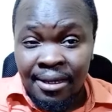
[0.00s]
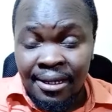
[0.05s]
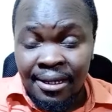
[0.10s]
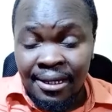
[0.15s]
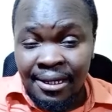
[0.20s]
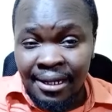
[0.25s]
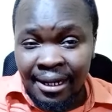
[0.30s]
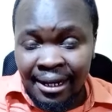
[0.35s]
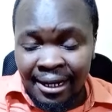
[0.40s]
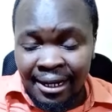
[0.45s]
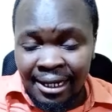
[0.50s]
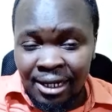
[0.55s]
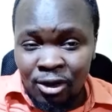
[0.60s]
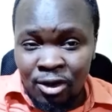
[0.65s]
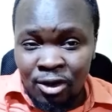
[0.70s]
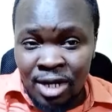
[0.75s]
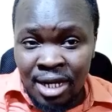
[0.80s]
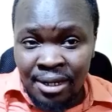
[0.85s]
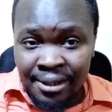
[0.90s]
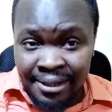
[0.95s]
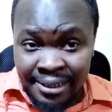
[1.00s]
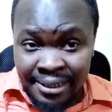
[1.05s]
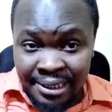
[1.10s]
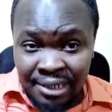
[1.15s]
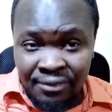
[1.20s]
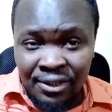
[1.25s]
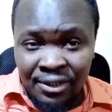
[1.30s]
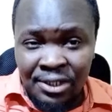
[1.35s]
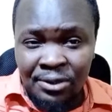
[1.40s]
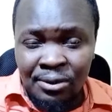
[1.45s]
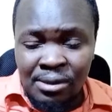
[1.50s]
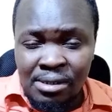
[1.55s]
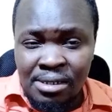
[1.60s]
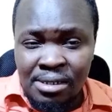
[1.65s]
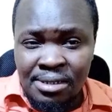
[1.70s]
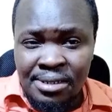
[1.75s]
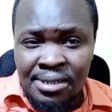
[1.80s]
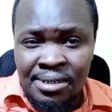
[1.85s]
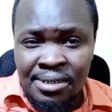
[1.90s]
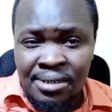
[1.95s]
including
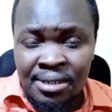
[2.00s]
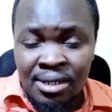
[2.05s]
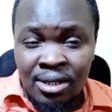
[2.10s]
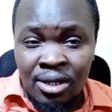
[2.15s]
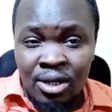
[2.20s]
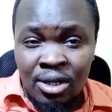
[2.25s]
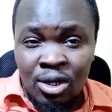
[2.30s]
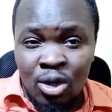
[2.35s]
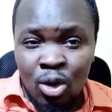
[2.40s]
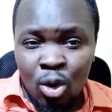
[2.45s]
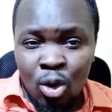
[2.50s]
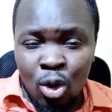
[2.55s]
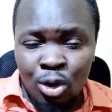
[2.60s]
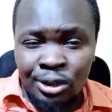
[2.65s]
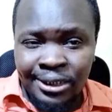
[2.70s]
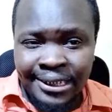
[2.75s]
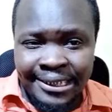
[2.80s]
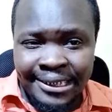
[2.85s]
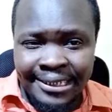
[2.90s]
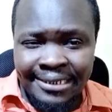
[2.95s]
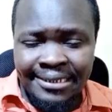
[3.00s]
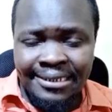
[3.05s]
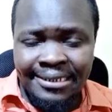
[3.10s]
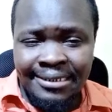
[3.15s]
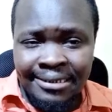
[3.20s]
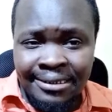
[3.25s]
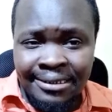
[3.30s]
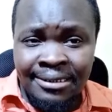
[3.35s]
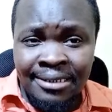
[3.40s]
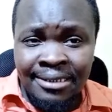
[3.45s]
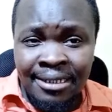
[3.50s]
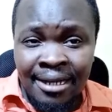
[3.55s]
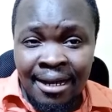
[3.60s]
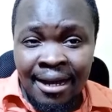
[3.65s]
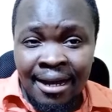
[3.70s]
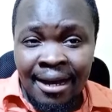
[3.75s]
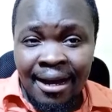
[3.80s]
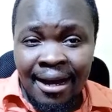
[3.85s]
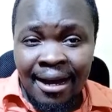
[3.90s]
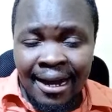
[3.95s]
individuals considered
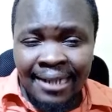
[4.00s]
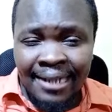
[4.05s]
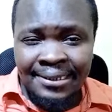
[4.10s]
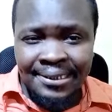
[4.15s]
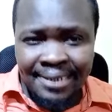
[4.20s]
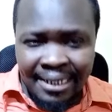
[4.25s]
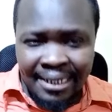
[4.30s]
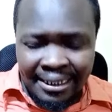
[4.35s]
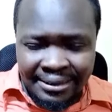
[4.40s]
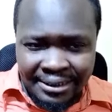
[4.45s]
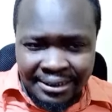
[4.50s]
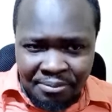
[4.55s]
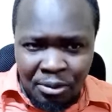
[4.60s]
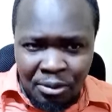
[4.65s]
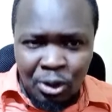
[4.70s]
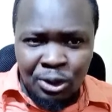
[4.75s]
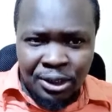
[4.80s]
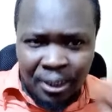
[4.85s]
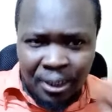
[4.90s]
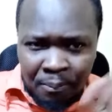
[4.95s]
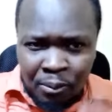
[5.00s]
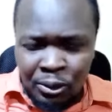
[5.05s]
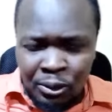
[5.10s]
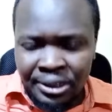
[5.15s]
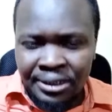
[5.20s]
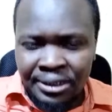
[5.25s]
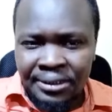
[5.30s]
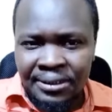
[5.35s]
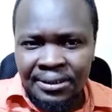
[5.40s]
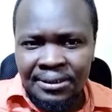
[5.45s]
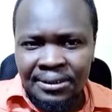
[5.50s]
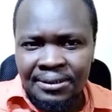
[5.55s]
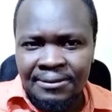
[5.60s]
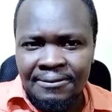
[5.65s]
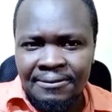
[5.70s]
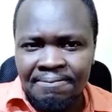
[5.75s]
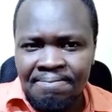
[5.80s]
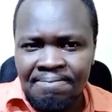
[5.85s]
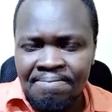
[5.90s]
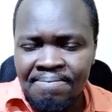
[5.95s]
as Azimio
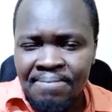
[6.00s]
supporters.